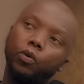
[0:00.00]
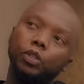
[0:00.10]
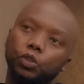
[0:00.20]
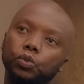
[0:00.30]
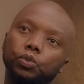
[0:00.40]

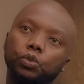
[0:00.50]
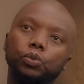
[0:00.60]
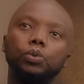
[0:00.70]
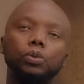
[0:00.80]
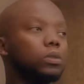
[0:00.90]
going to
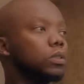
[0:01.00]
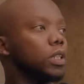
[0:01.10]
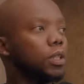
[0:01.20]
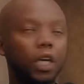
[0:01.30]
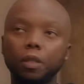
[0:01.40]
school,
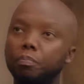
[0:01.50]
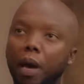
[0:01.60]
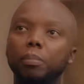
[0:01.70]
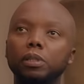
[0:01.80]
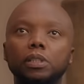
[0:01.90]
and
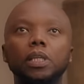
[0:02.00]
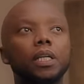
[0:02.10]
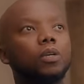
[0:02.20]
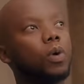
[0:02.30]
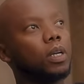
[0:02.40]
Bible
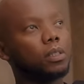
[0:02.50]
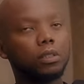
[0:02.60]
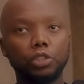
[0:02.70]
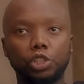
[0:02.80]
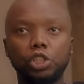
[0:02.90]
study
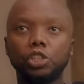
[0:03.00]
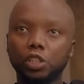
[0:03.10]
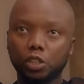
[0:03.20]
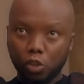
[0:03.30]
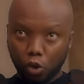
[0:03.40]
was
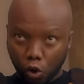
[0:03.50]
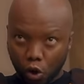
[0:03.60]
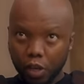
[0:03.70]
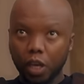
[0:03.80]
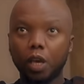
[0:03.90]
Jesus,
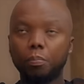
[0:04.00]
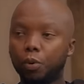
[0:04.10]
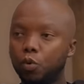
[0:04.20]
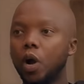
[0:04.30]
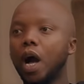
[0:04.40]
long hair,
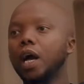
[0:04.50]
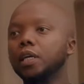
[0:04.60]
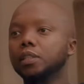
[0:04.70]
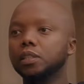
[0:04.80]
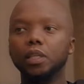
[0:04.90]
blue
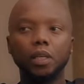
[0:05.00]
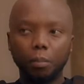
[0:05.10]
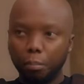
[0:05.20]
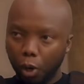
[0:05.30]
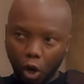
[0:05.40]
eyes,
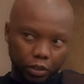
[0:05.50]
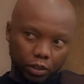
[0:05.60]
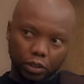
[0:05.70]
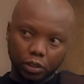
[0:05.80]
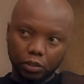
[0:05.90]

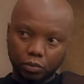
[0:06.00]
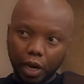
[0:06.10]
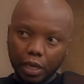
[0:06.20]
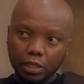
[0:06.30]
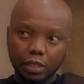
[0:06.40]
blonde,
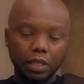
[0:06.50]
right?